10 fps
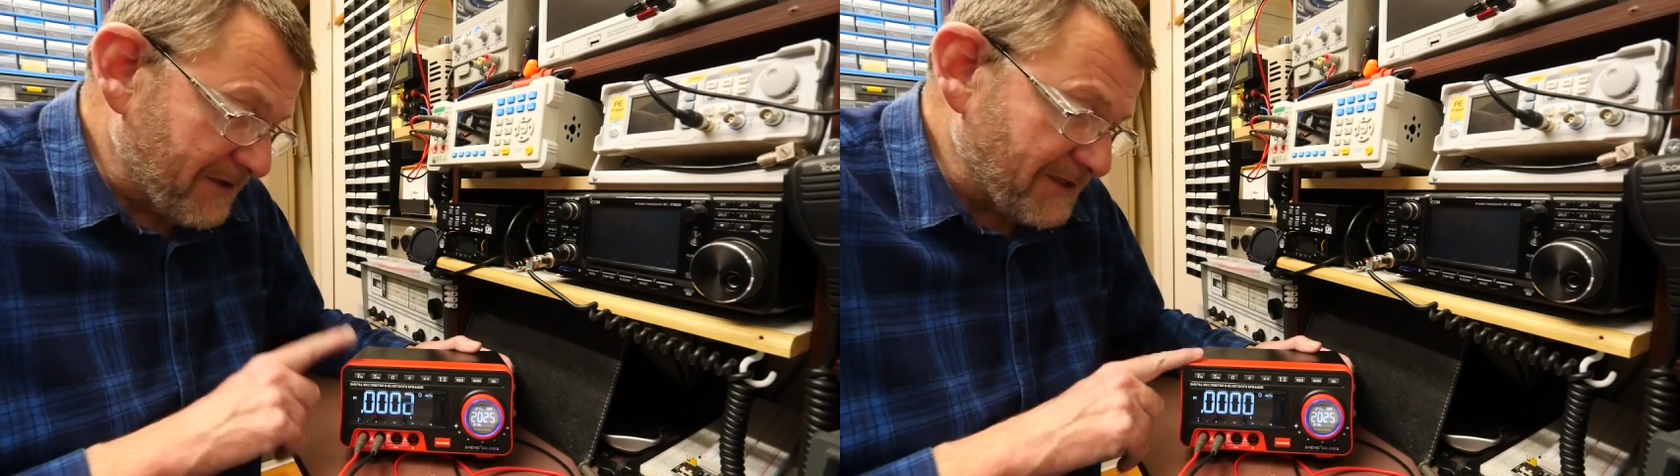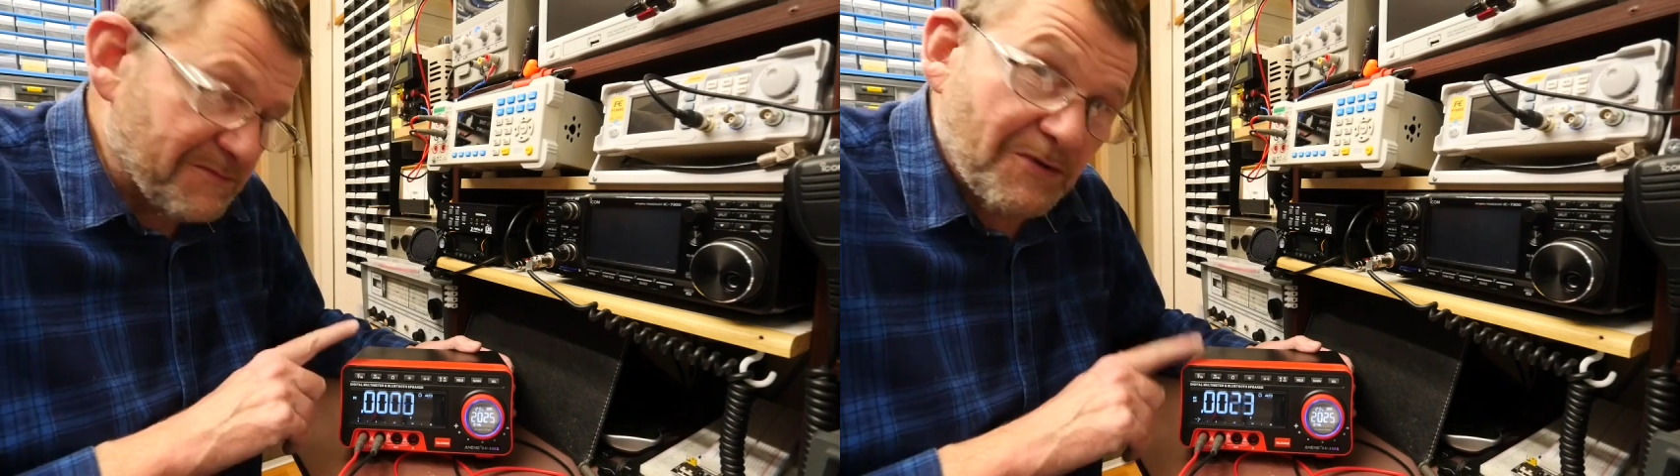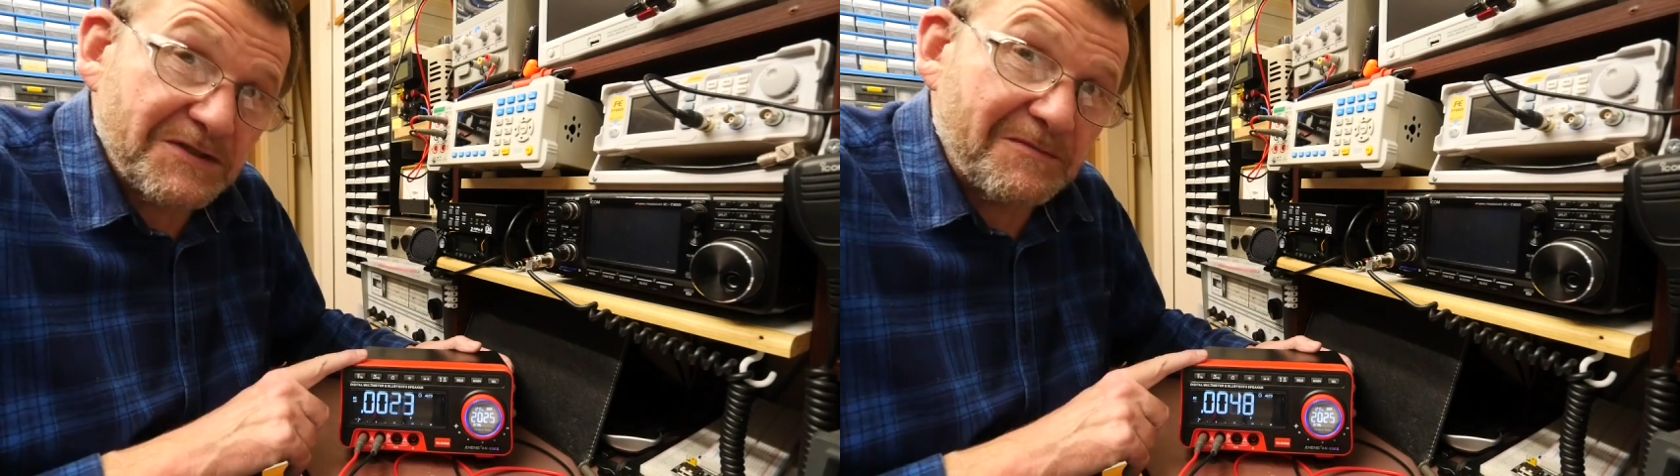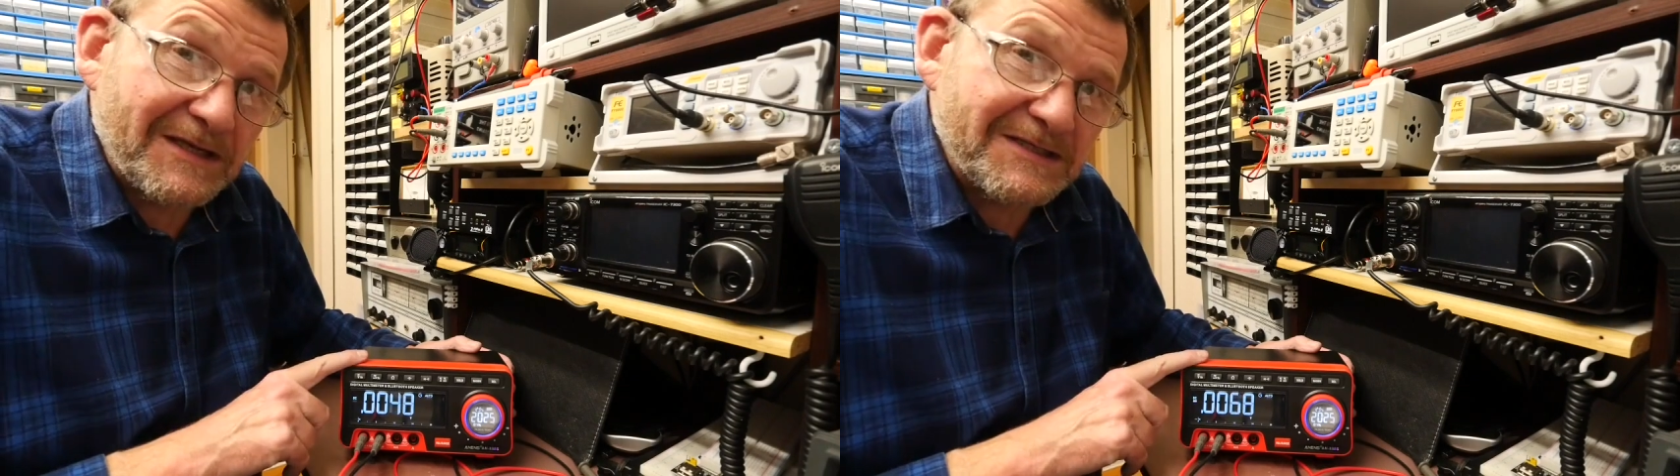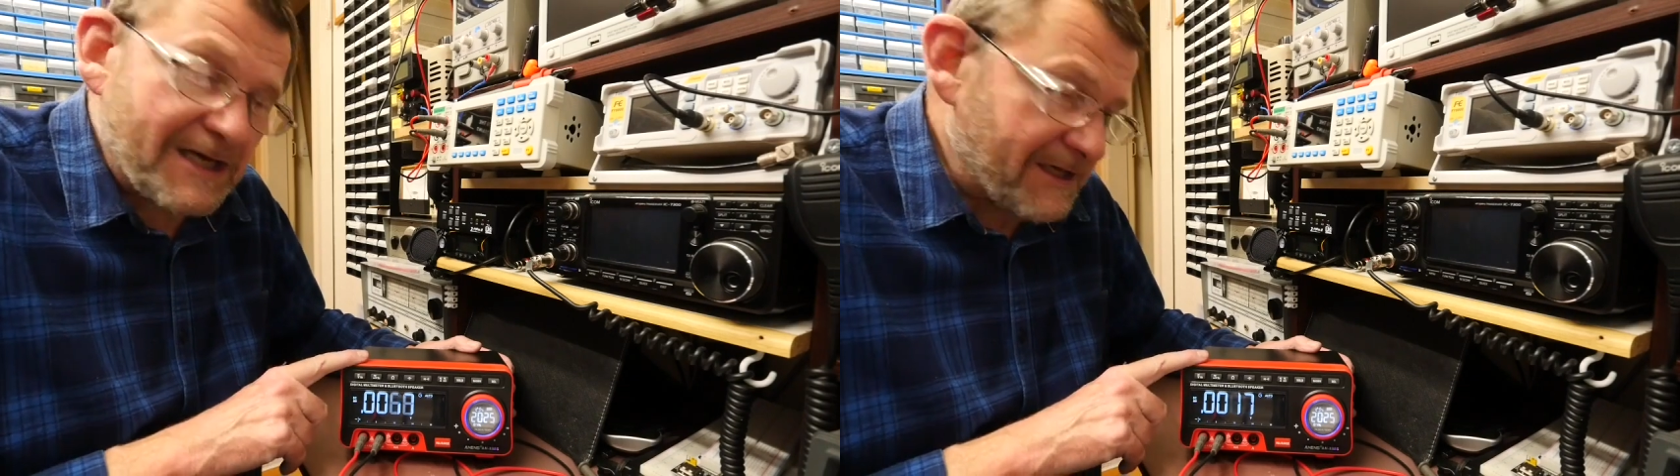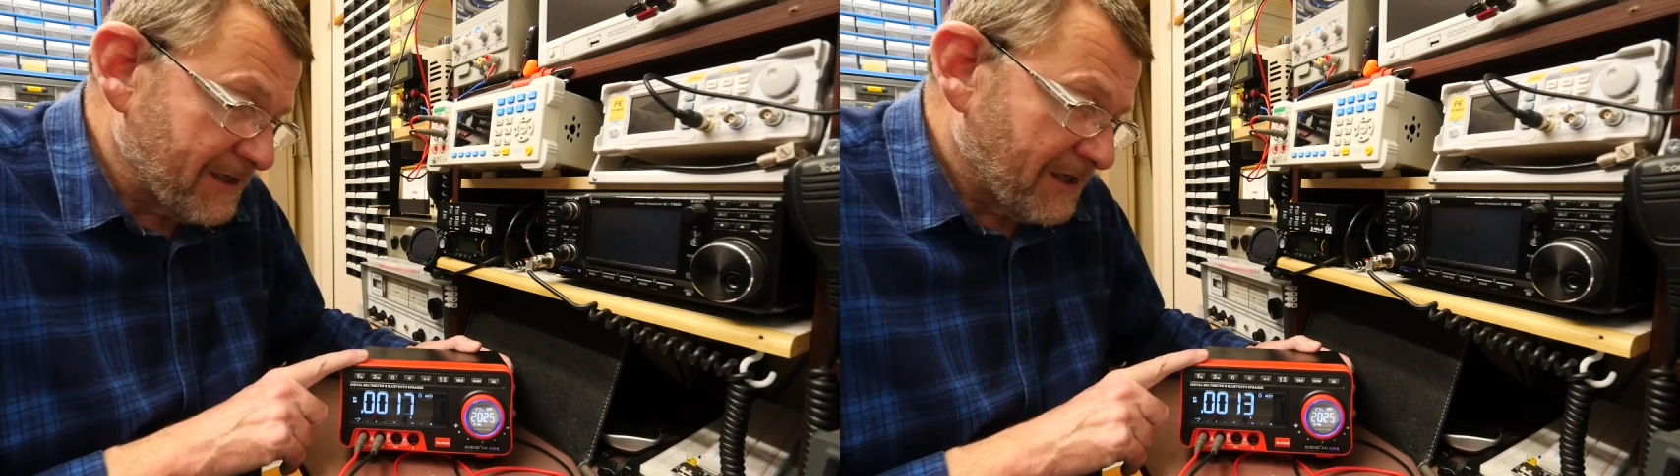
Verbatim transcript: bench multimeter,